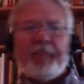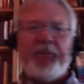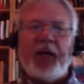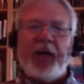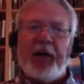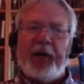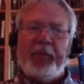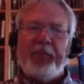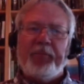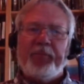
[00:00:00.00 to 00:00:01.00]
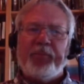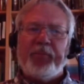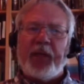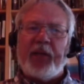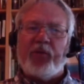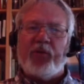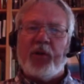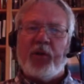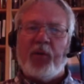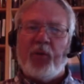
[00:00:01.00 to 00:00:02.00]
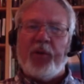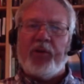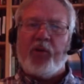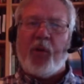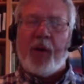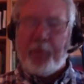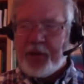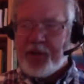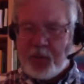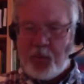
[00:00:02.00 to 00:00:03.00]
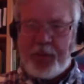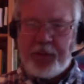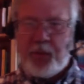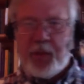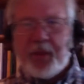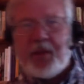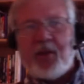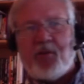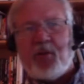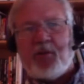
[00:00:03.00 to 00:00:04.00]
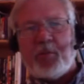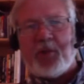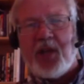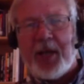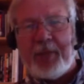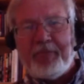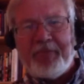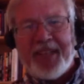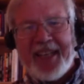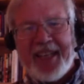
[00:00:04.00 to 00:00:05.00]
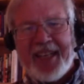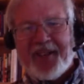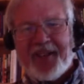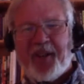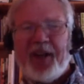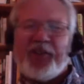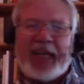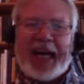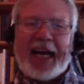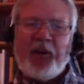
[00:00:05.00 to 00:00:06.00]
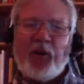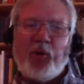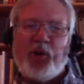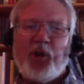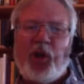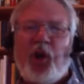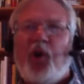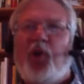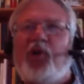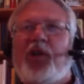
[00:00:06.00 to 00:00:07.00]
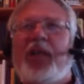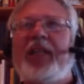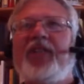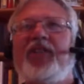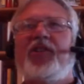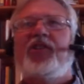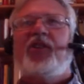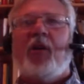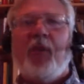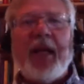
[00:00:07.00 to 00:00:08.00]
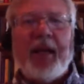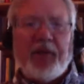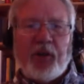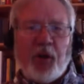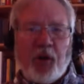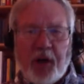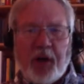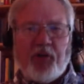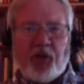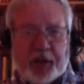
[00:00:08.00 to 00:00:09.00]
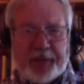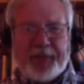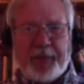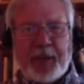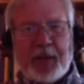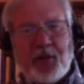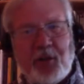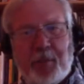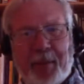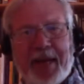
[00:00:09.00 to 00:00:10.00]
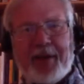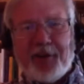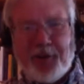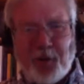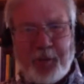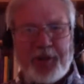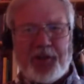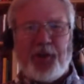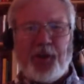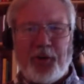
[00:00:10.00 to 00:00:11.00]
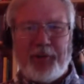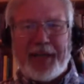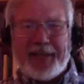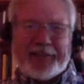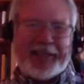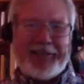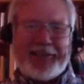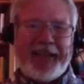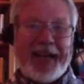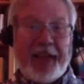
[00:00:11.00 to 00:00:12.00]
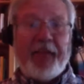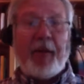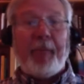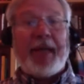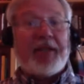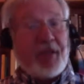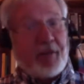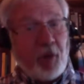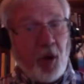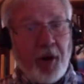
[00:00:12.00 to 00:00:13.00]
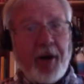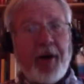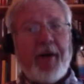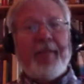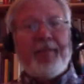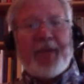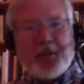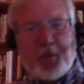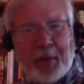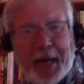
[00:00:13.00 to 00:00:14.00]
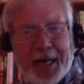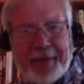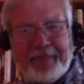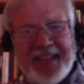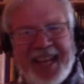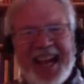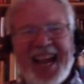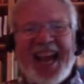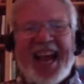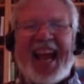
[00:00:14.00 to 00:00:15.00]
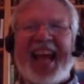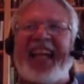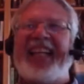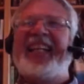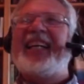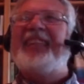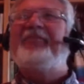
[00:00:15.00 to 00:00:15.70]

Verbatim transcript: uh, as uh, with his cooperation with exactly. with Israel's Mossad. So here's a guy whose whose allegiances are really to no country, but to the bankers whom he served as as in the capacity of lawyer right. and spy, and. Uh,